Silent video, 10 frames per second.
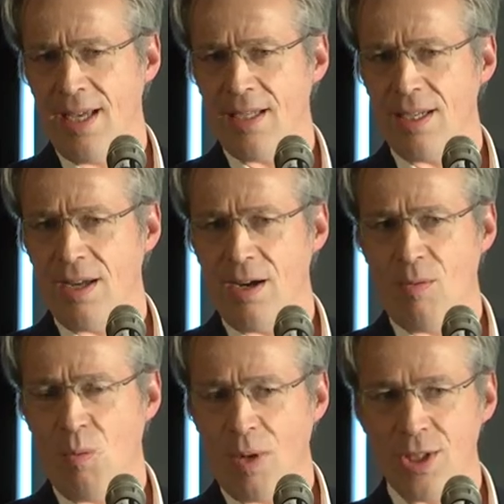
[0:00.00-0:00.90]
And
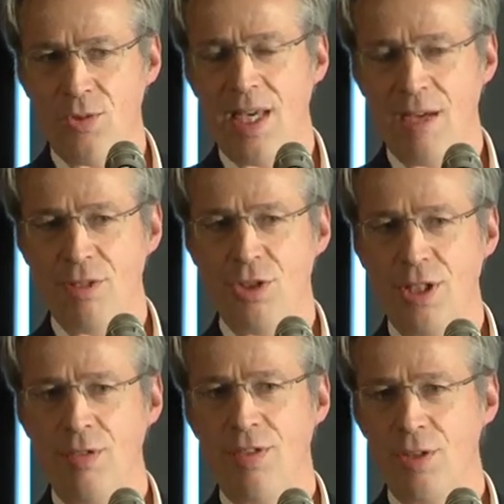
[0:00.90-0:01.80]
once we have
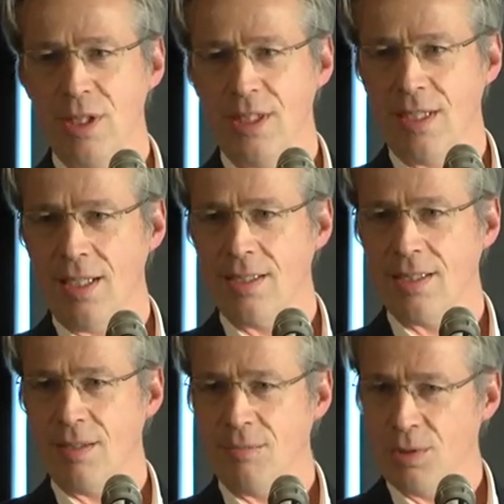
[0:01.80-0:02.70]
achieved the
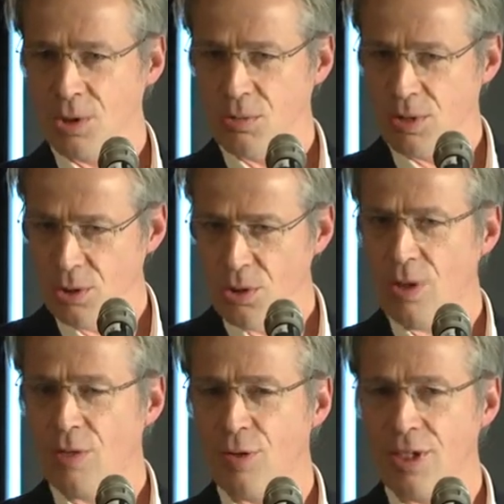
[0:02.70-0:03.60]
results, and we should
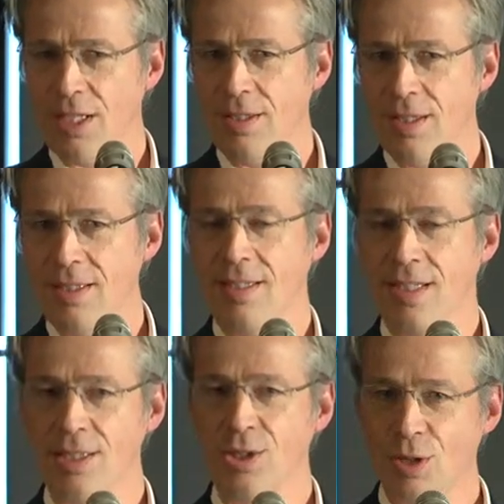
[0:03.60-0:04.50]
not forget that,
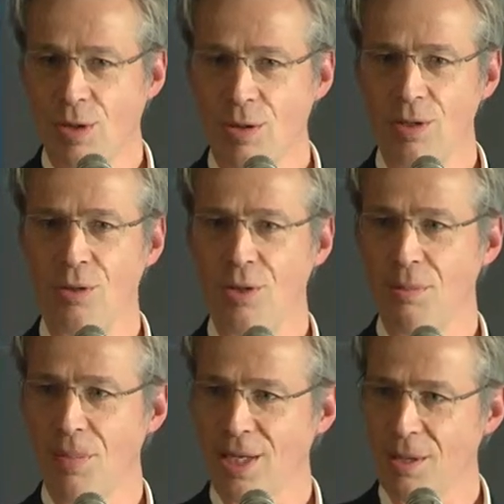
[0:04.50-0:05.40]
that is all to
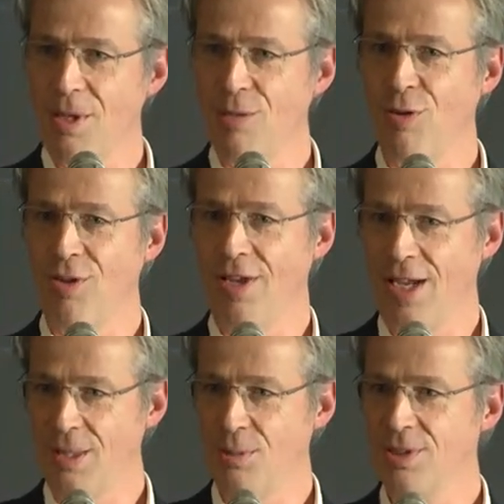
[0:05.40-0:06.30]
the betterment for the
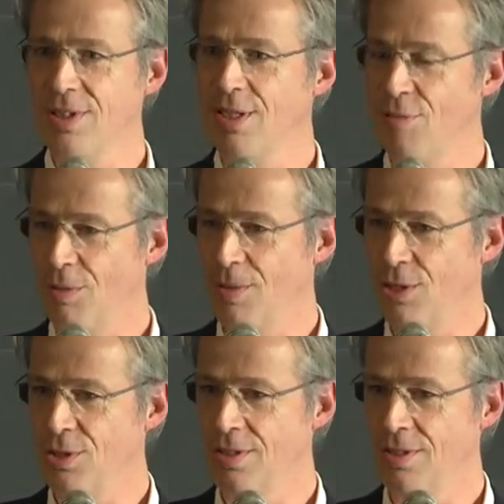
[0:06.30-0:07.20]
libraries and
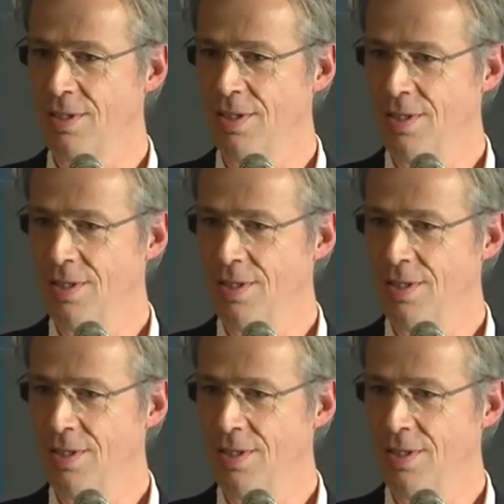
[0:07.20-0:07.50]
information